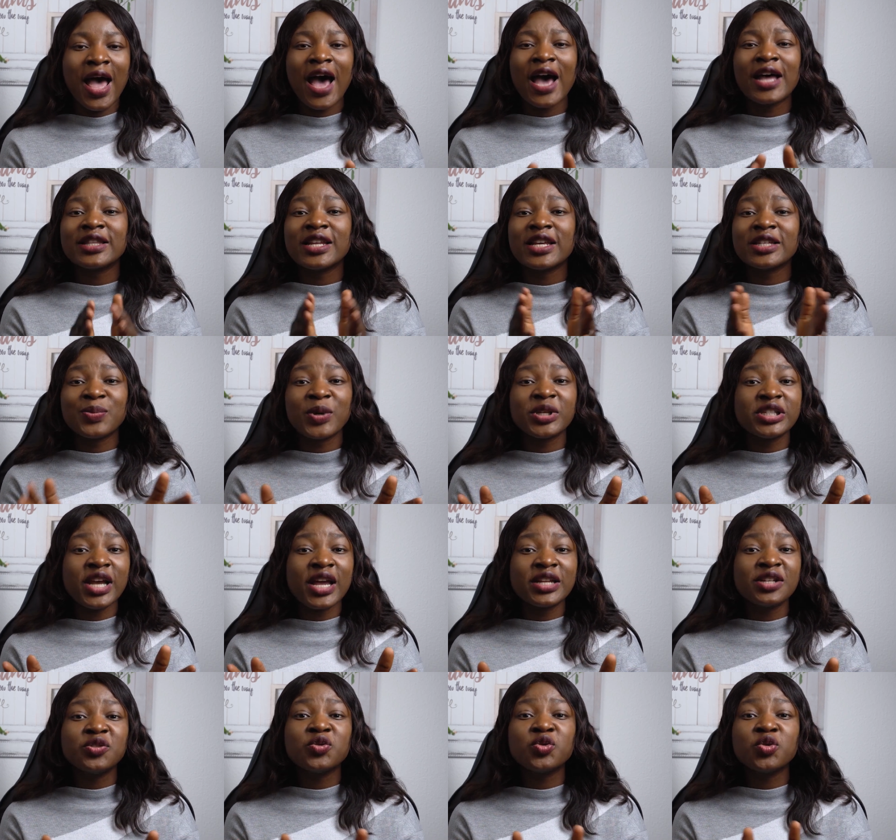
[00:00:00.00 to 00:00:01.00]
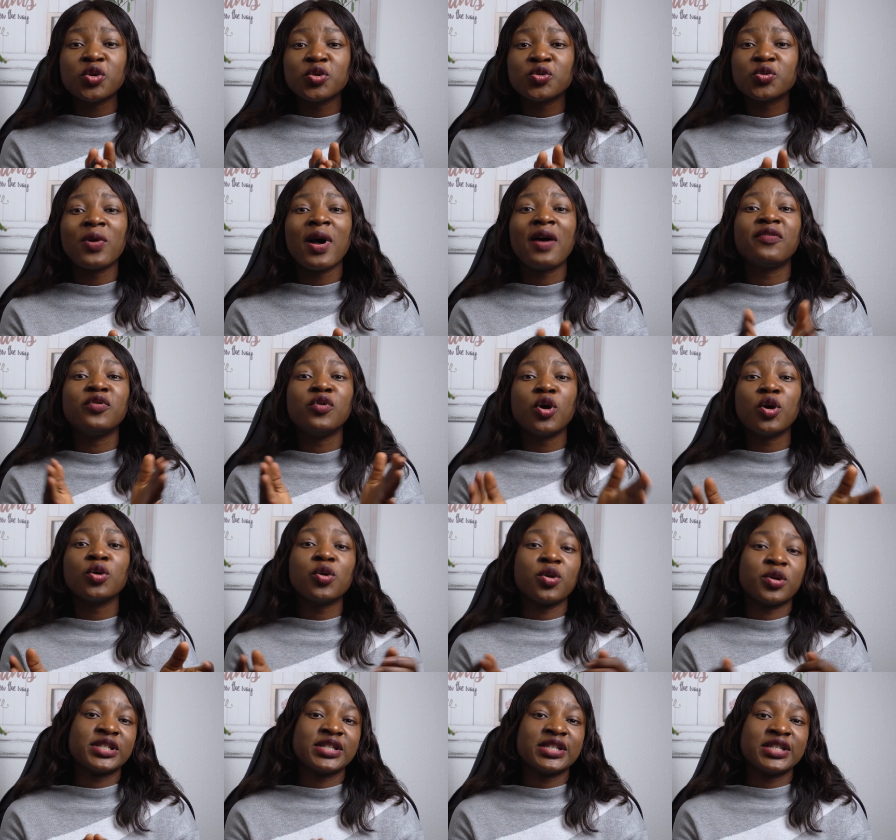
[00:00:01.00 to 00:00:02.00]
and especially those who have long
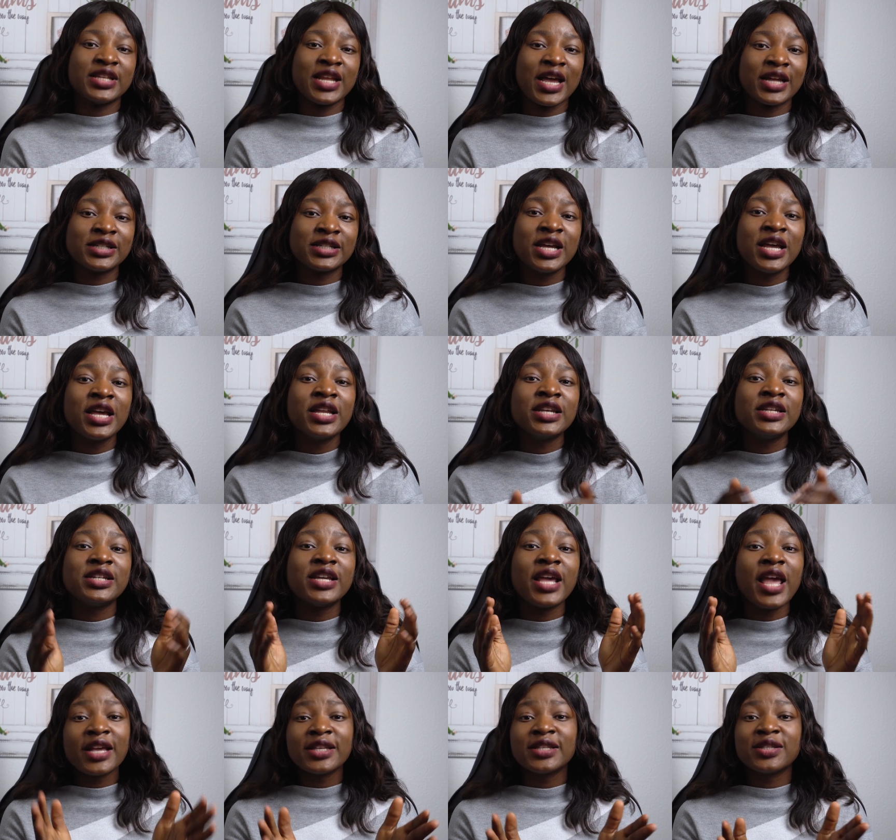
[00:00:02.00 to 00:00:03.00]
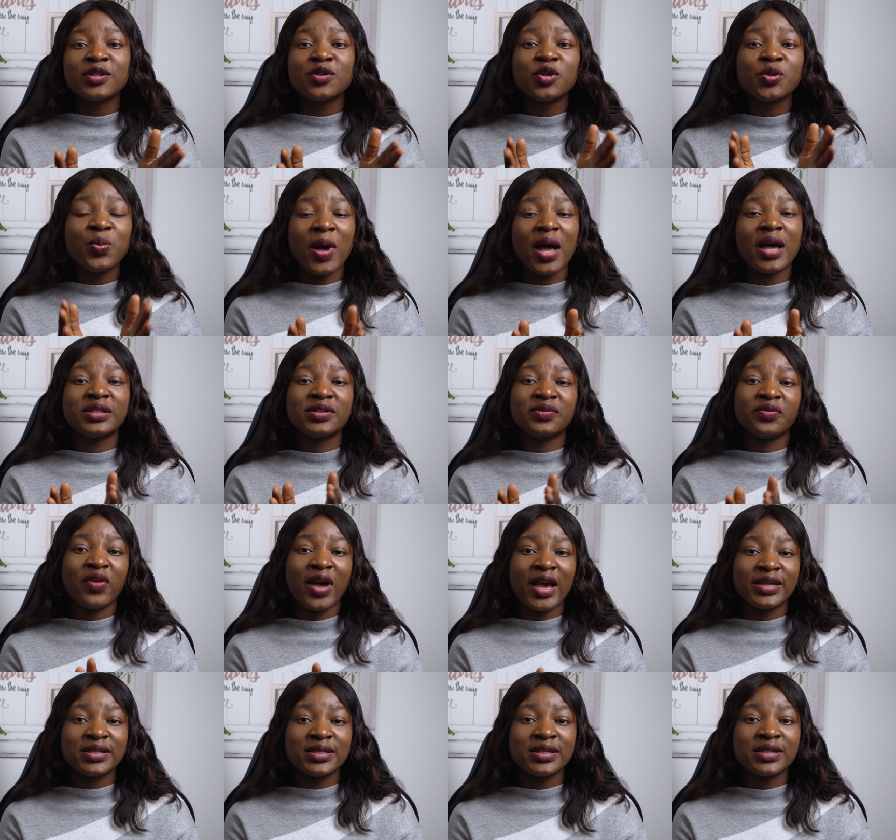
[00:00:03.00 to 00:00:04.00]
considered the Exynos powered
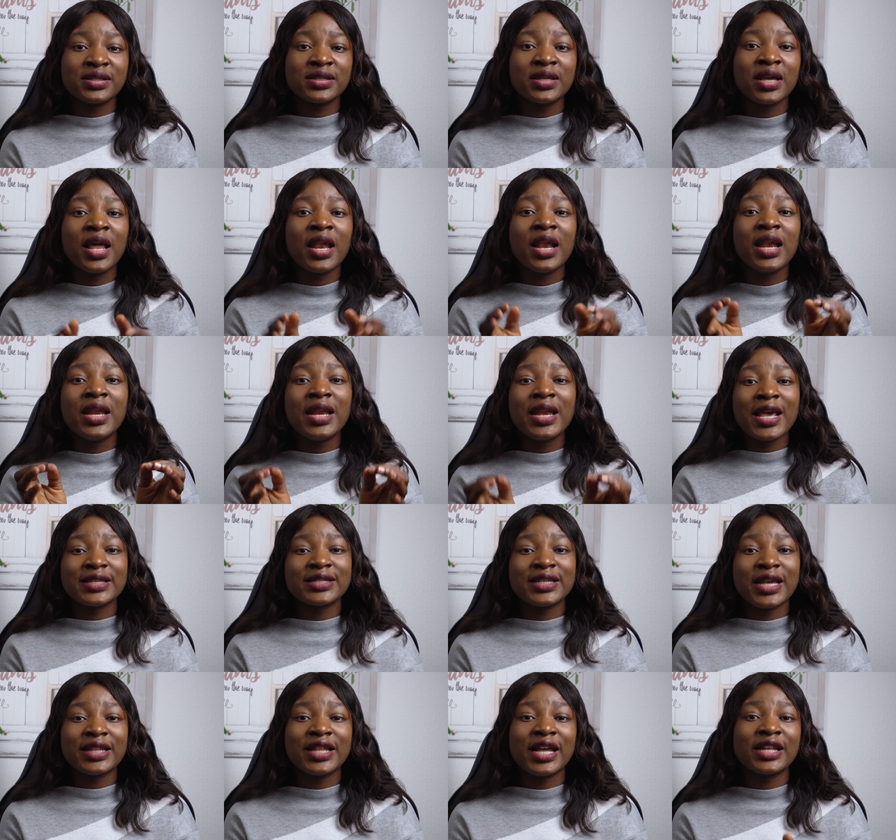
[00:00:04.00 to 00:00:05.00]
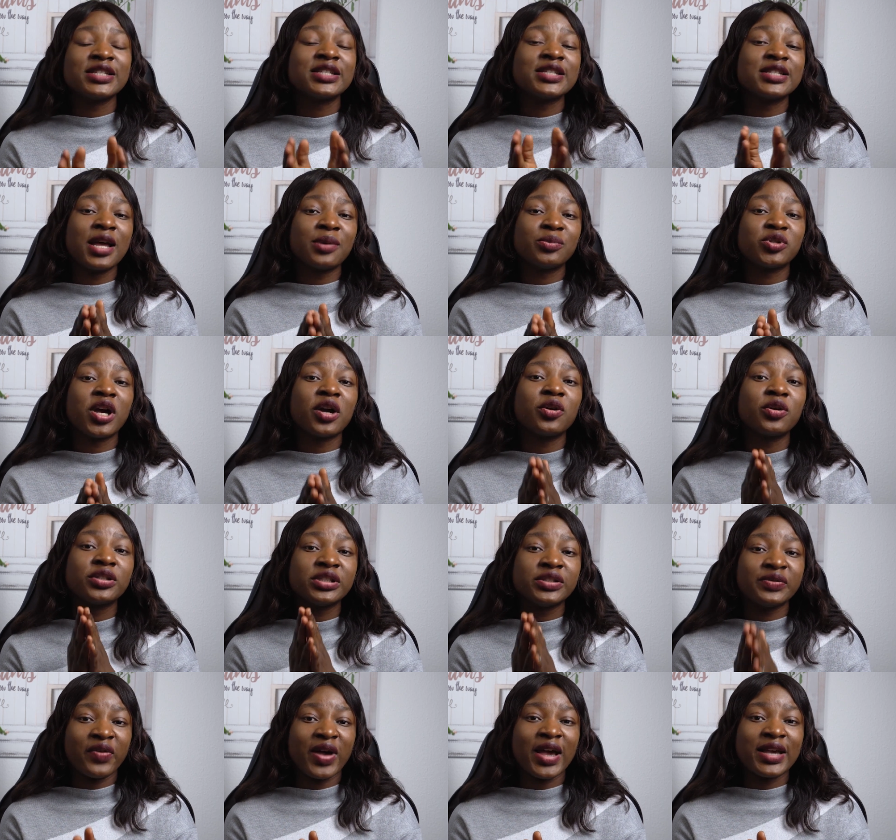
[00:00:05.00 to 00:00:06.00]
devices lesser than the Snapdragon
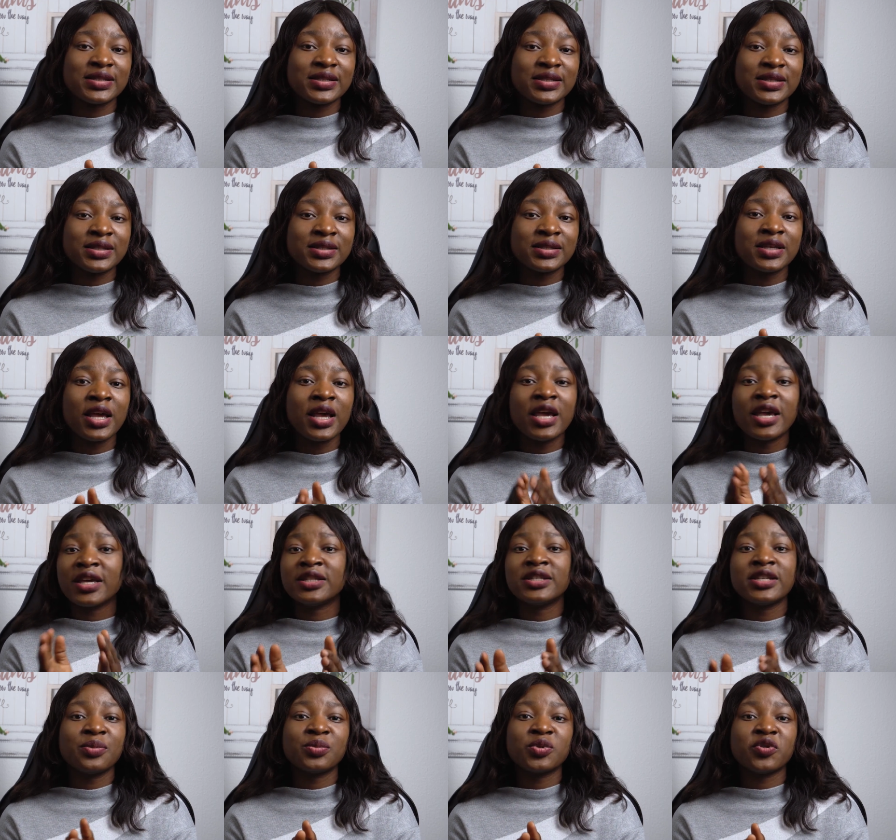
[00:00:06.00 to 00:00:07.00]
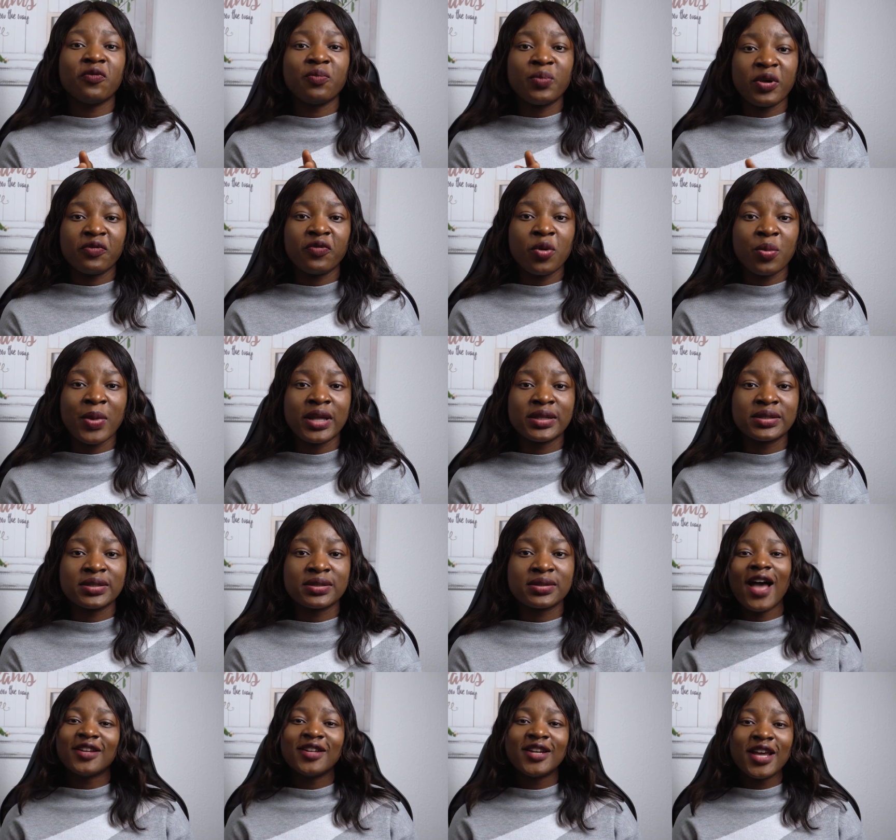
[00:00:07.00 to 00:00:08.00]
devices in terms of performance.
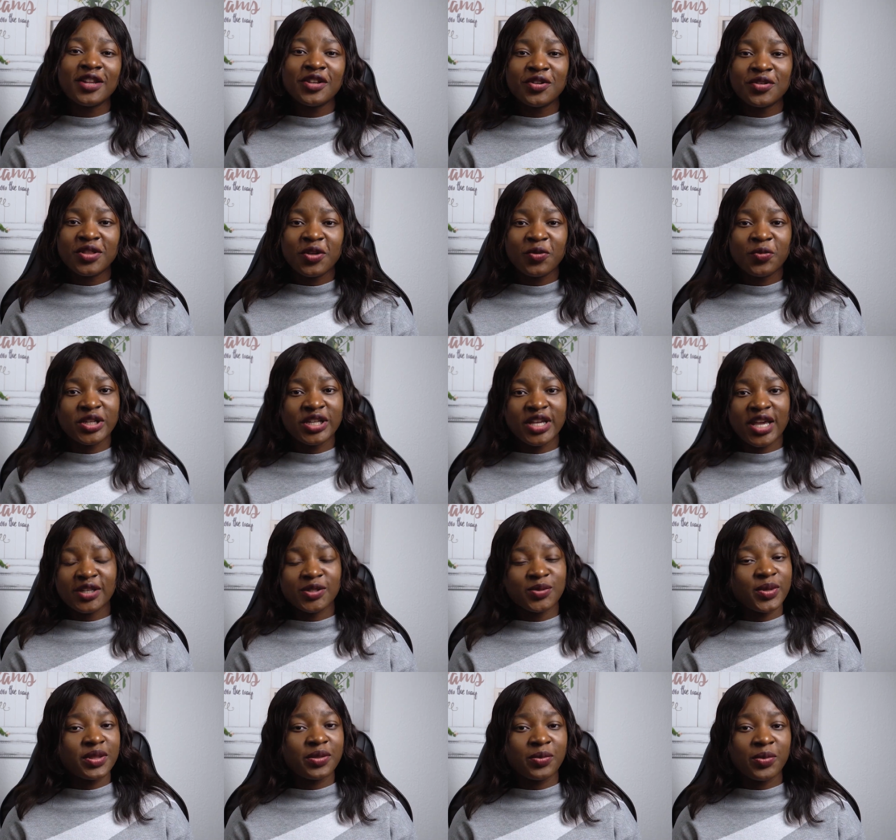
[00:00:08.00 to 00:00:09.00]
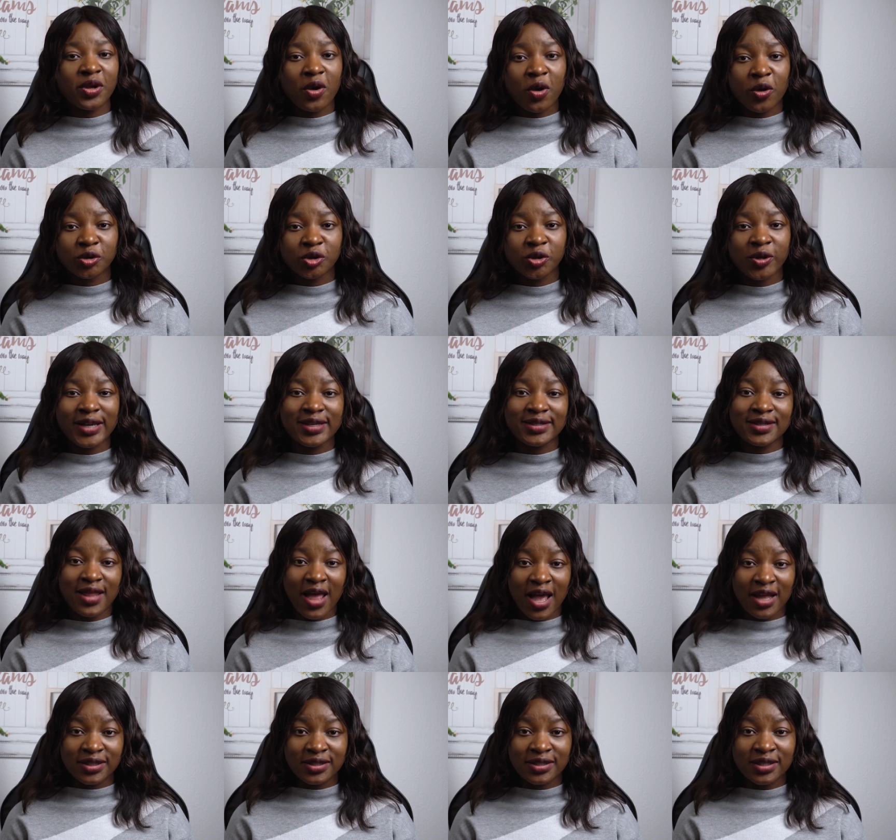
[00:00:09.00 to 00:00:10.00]
Another new thing with the S23 Ultra is
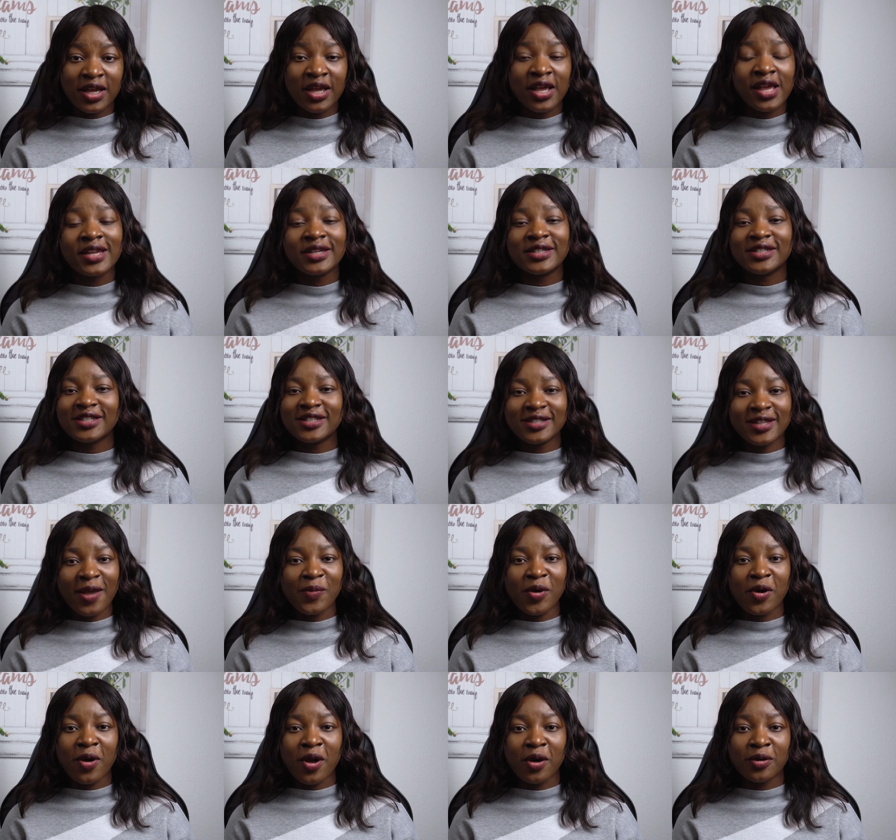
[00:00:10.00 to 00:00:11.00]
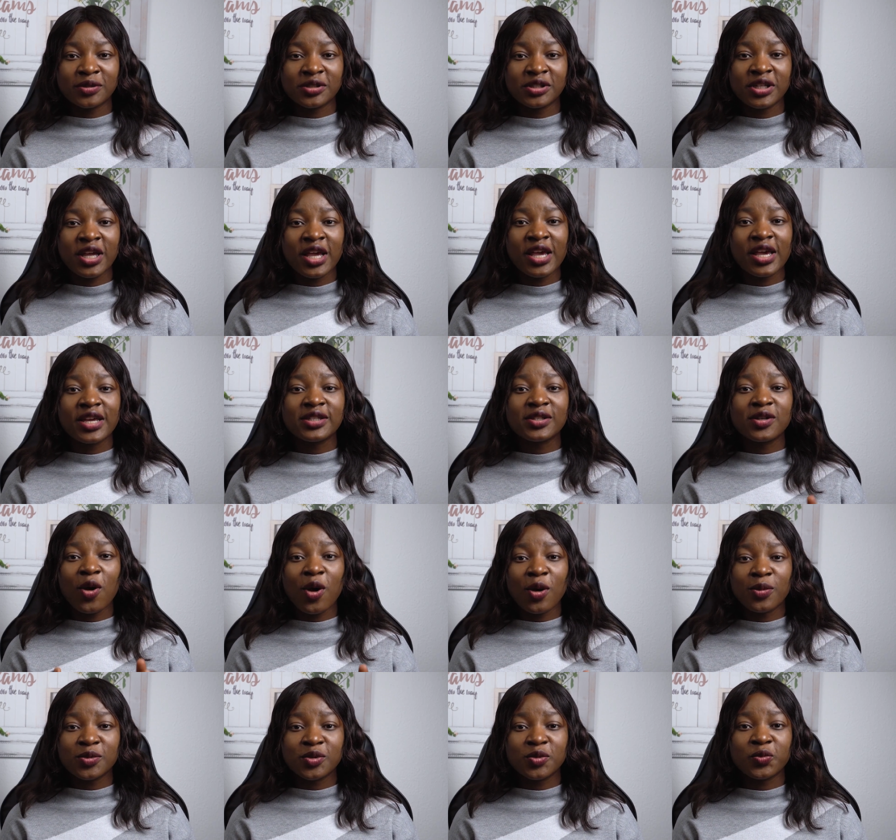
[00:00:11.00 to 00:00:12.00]
that this time around it
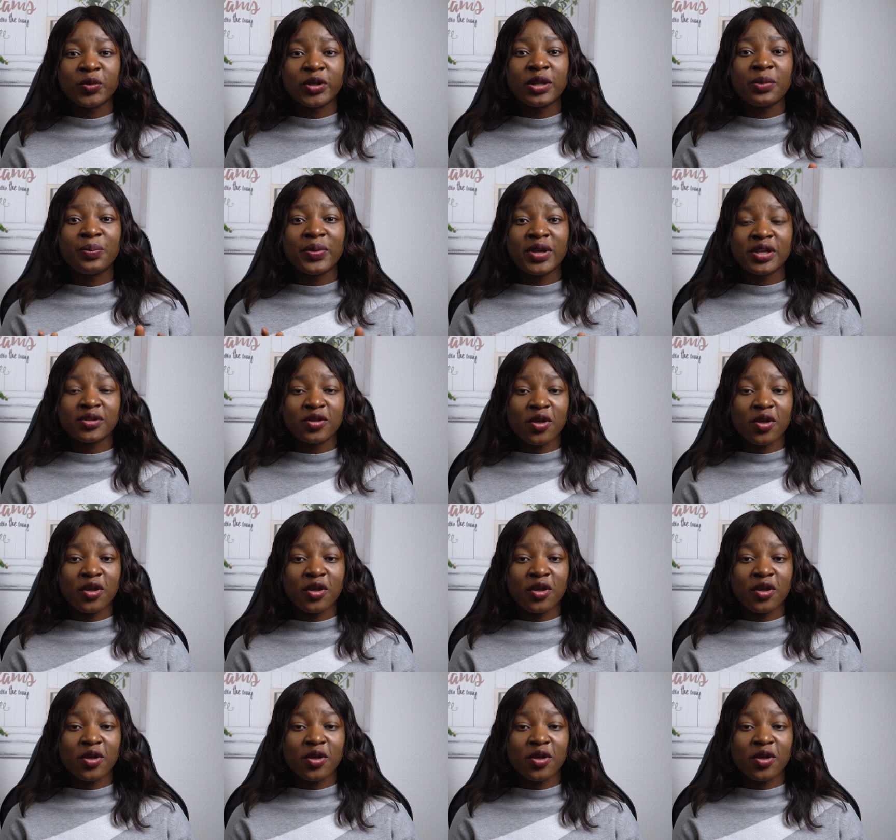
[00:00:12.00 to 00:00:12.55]
comes with a base